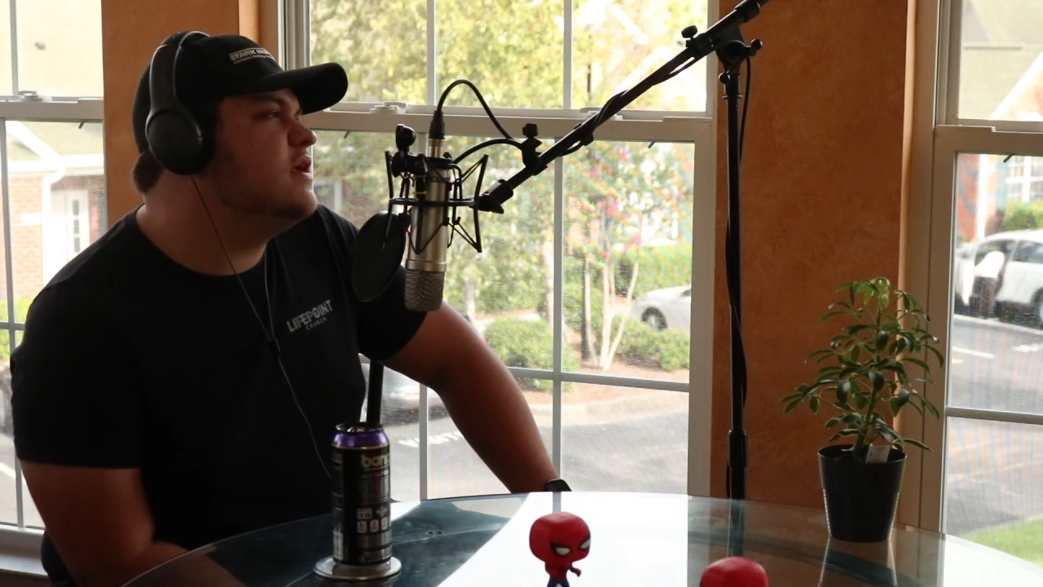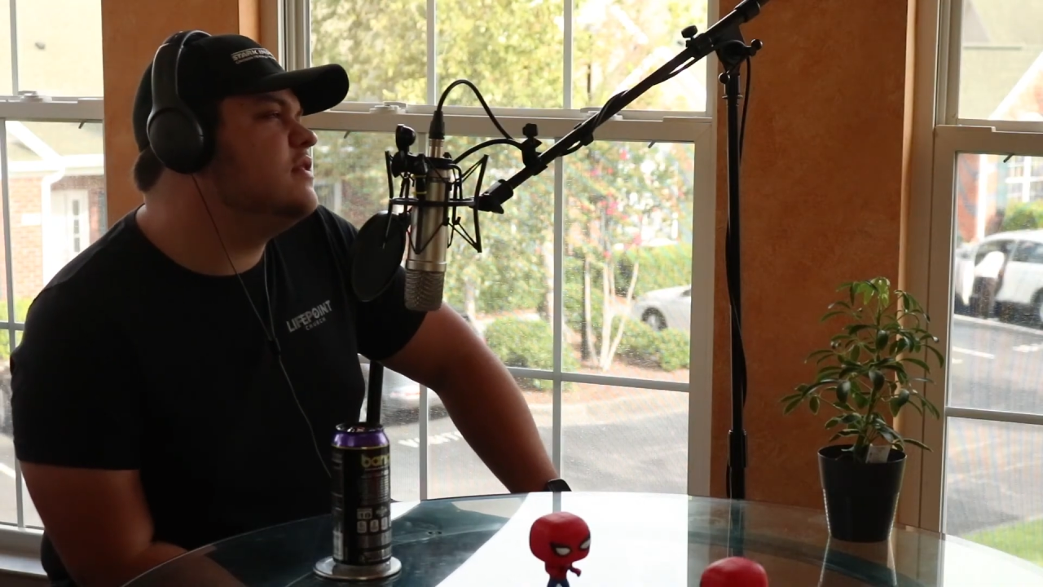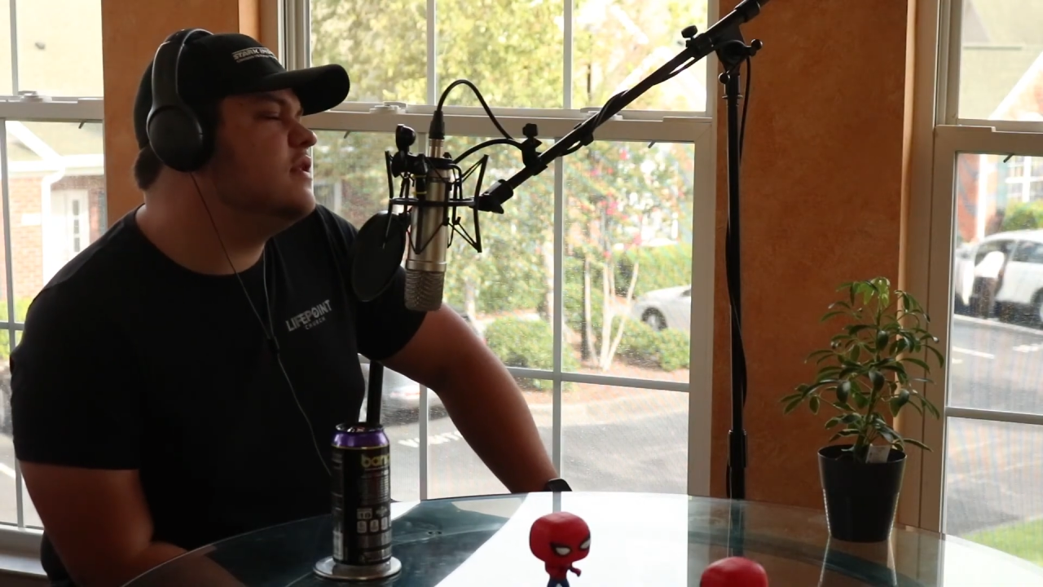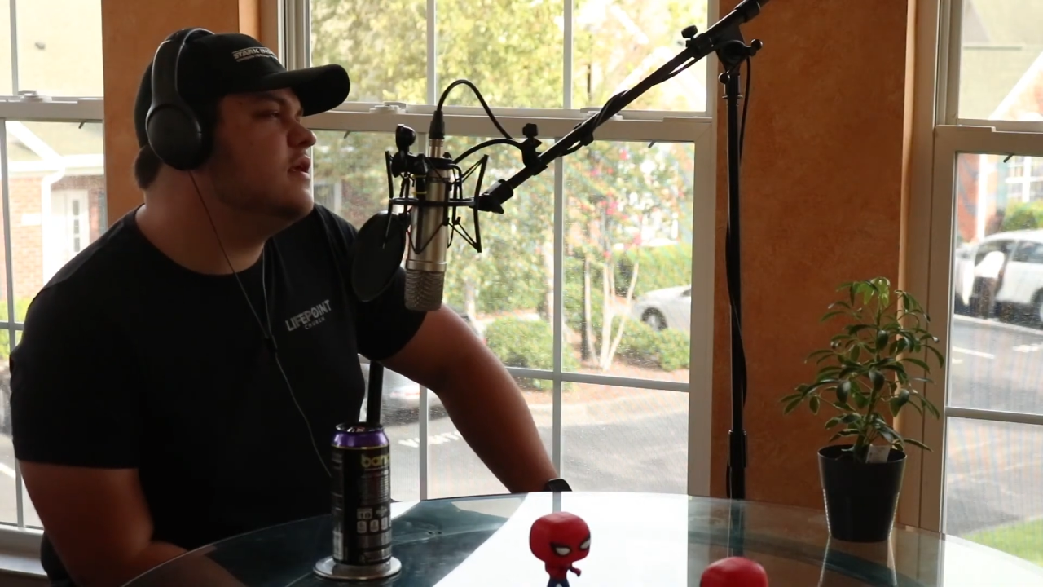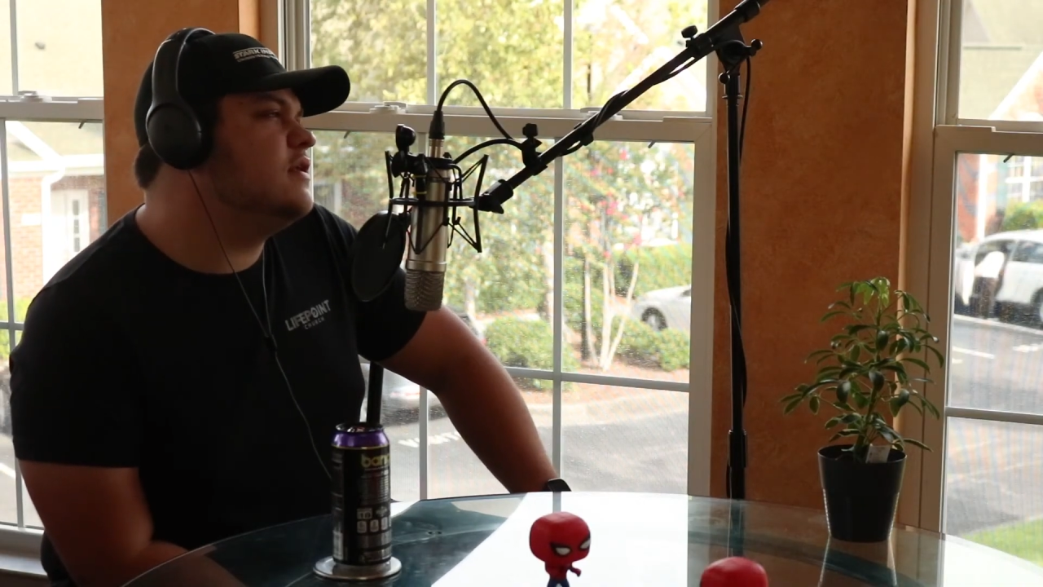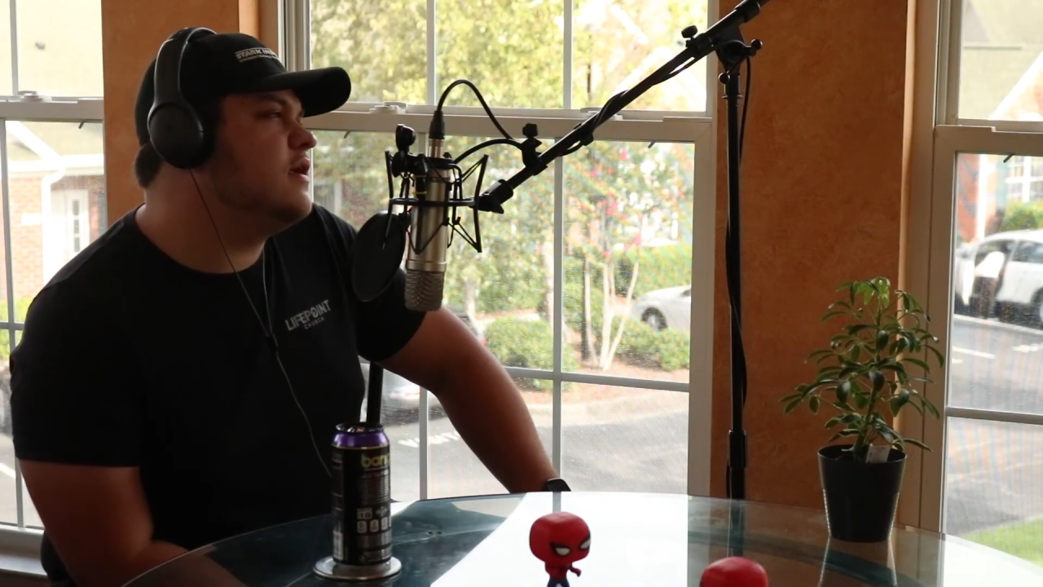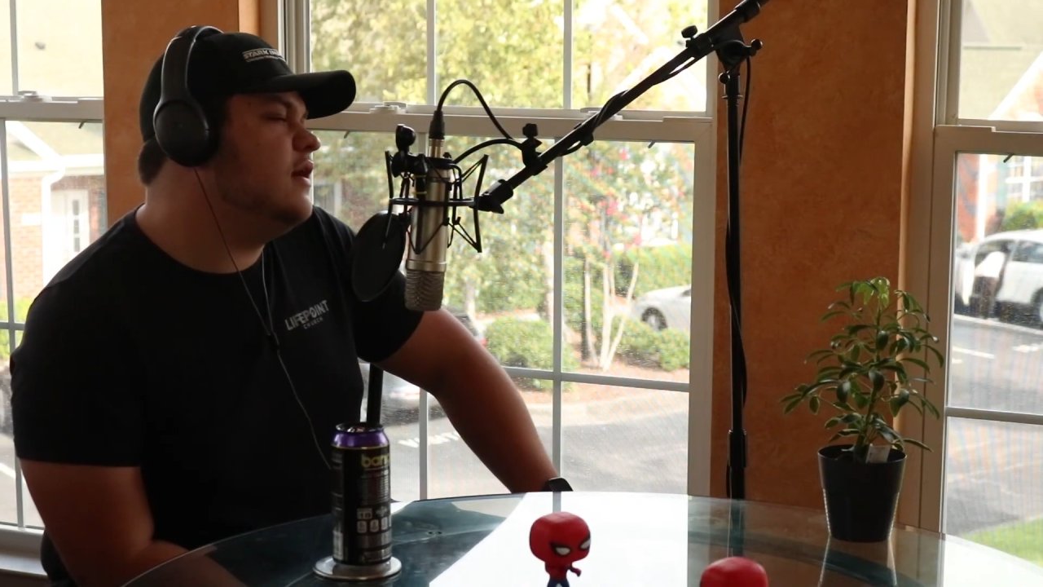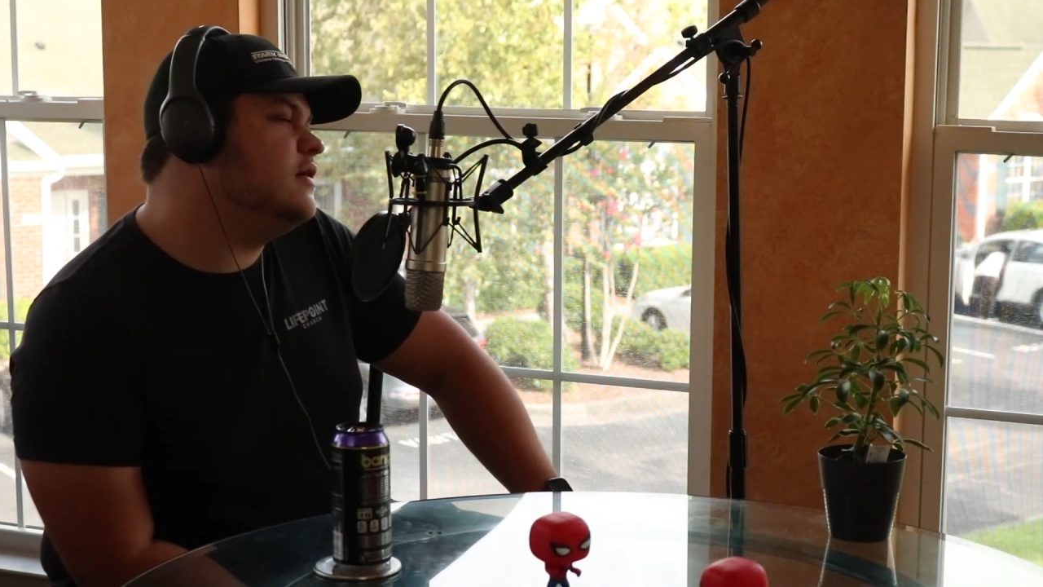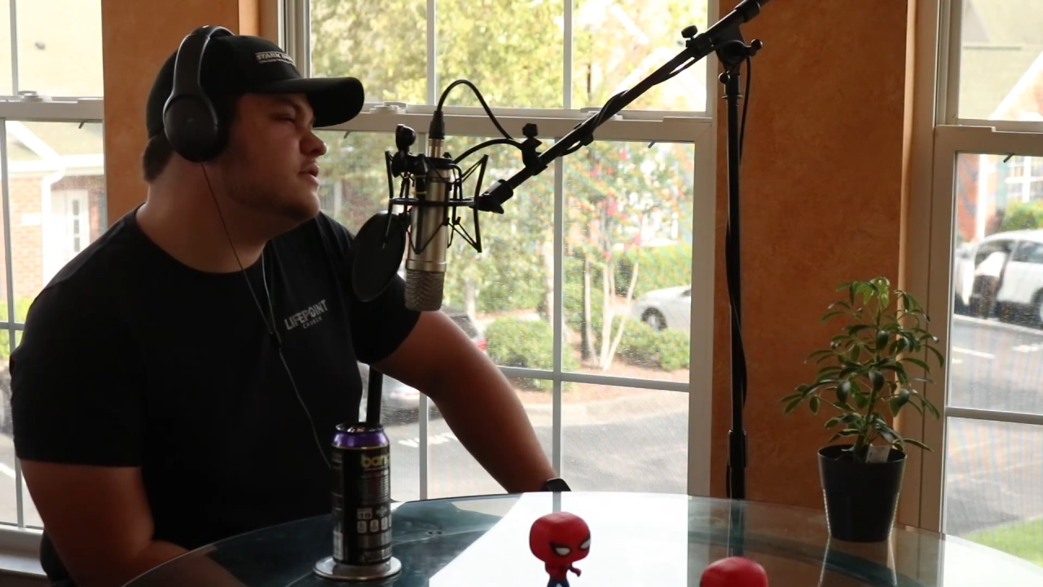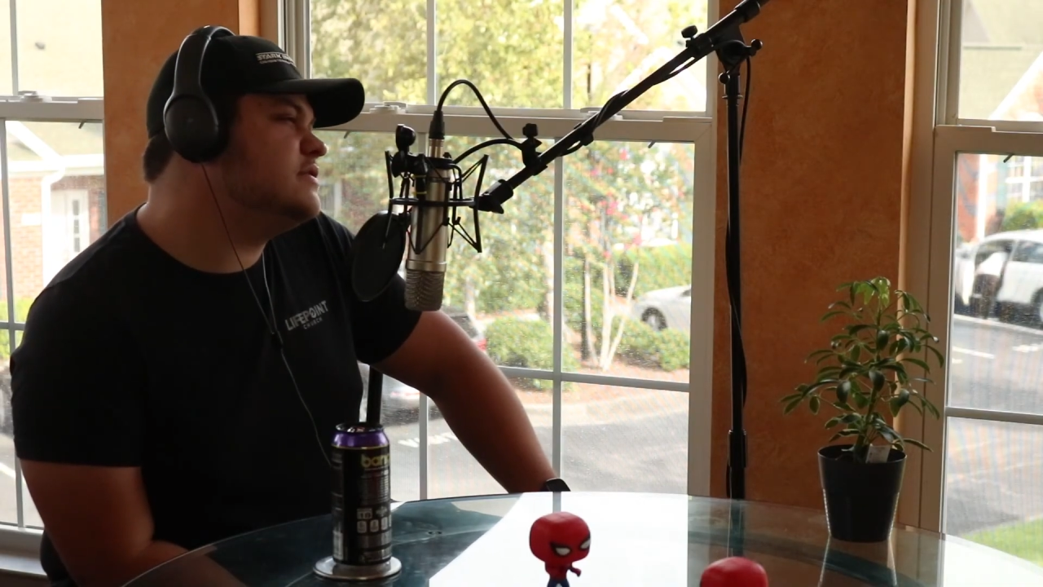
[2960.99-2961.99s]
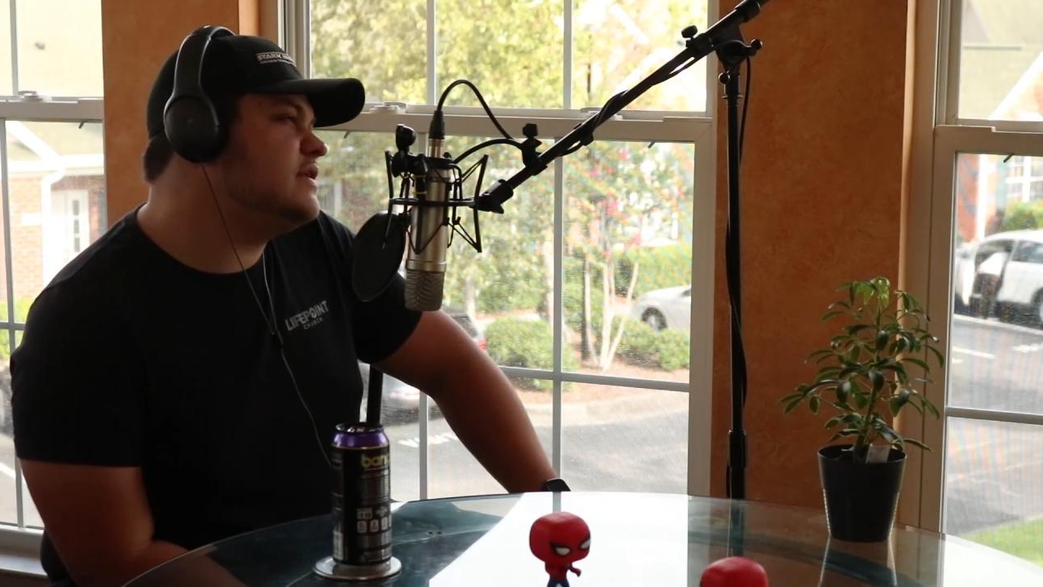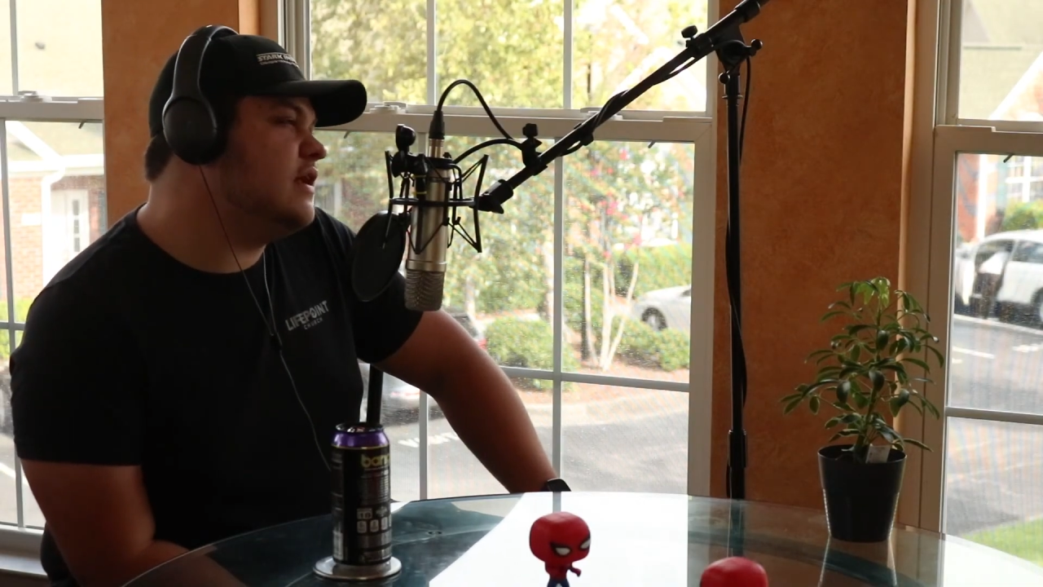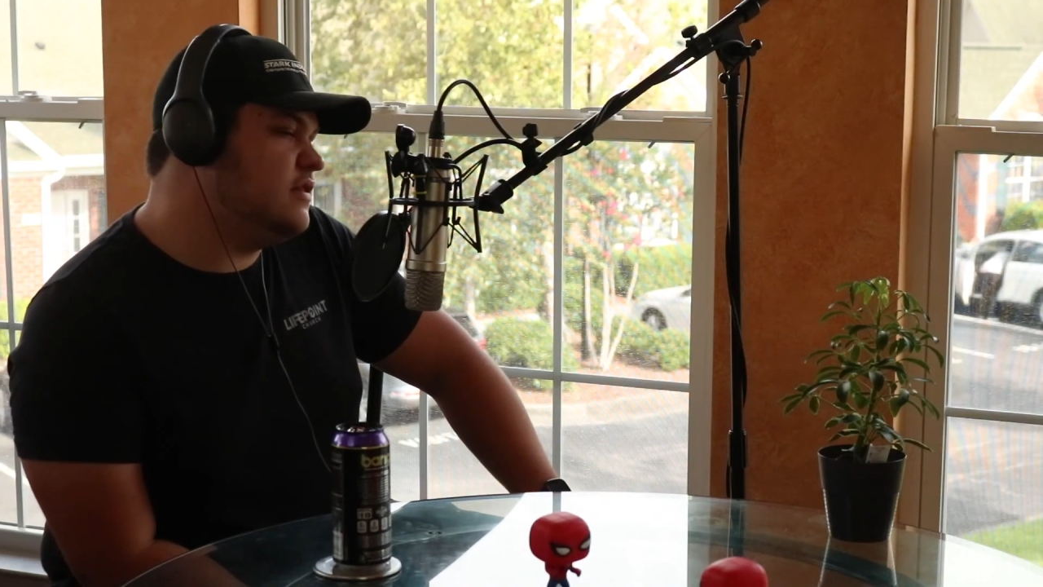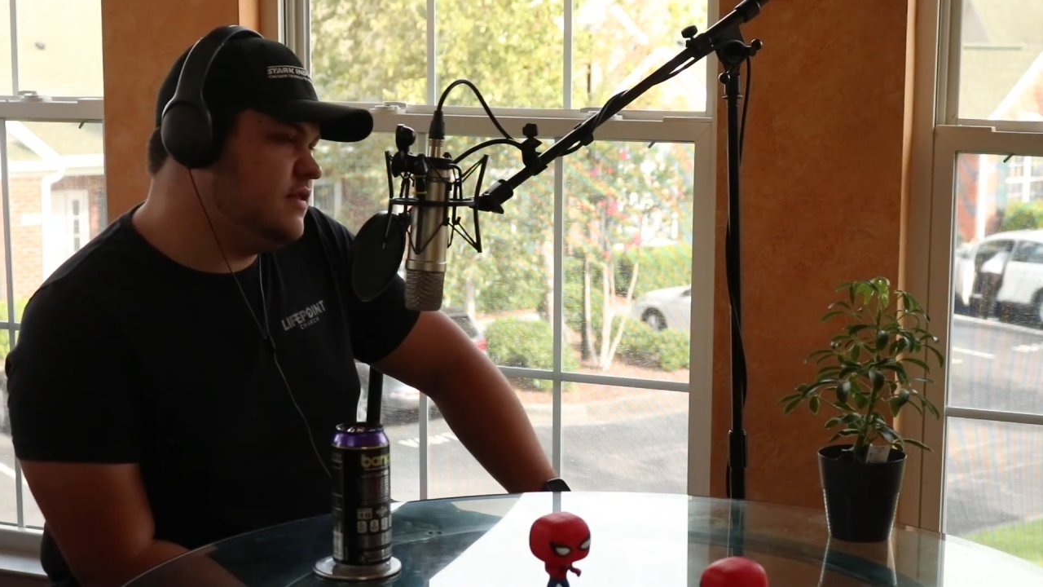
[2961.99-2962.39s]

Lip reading: and the characters that I